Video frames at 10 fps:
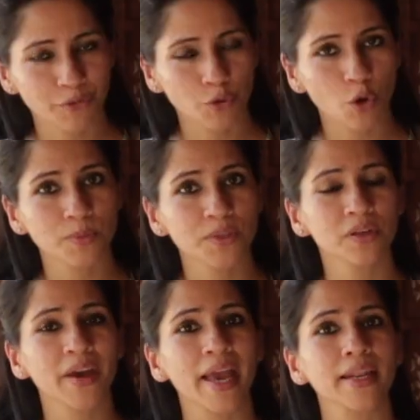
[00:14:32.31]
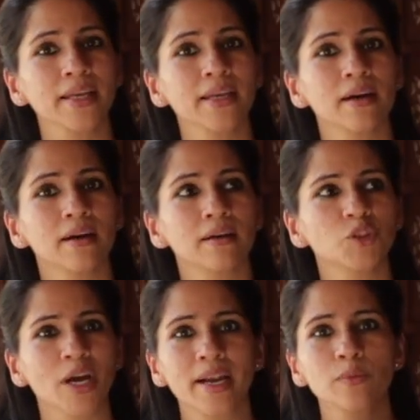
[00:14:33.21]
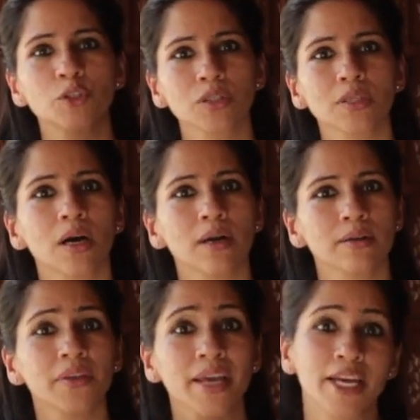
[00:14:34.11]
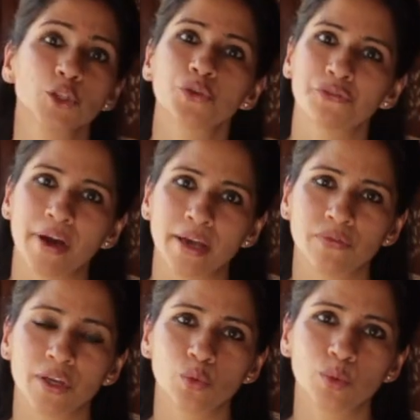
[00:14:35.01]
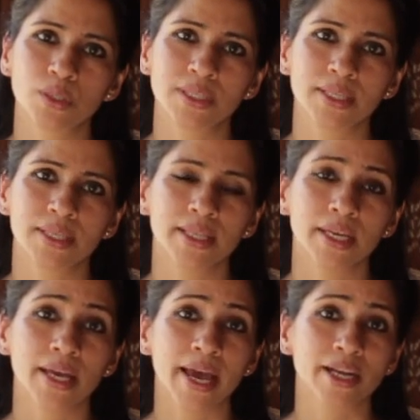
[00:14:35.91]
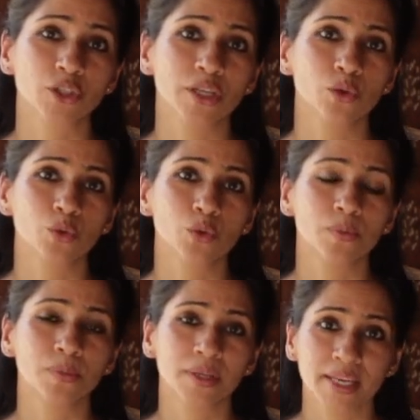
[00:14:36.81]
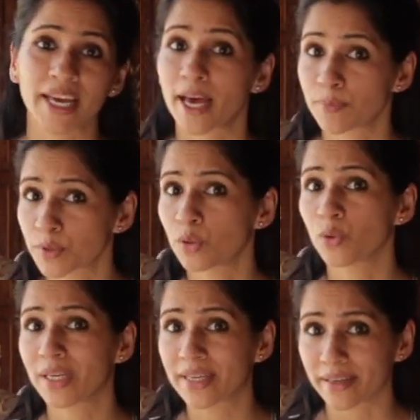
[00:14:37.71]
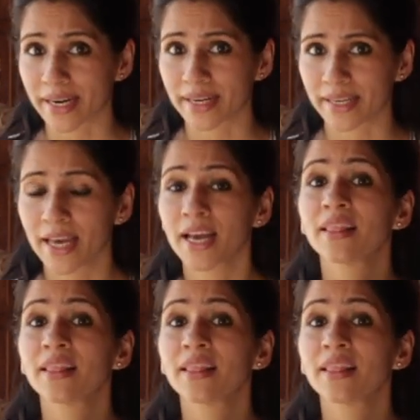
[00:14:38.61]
If you observe any child which is under the age of 5, then you would see that they actually do the breathing absolutely correctly.